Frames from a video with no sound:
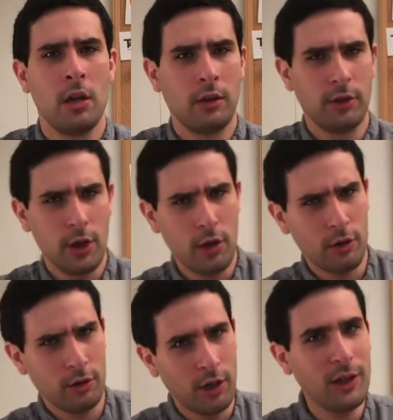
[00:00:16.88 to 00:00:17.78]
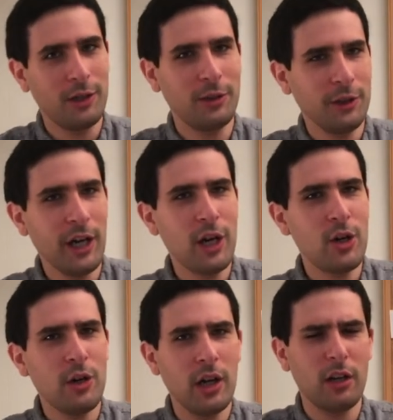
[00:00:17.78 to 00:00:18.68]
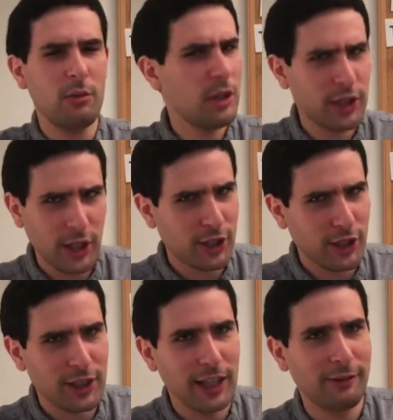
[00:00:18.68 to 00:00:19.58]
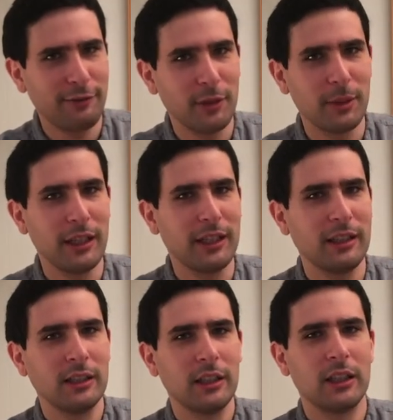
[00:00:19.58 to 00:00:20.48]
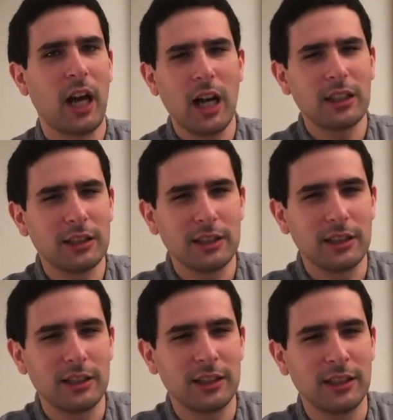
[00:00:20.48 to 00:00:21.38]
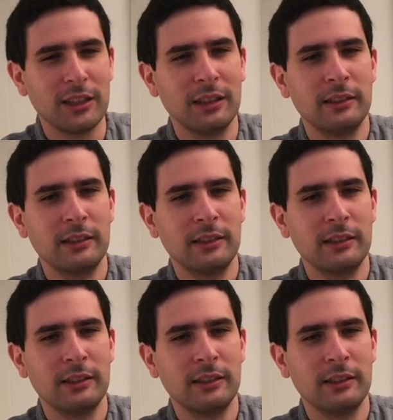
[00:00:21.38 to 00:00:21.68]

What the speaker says: Yo-ho, a success life for me. Arrgh.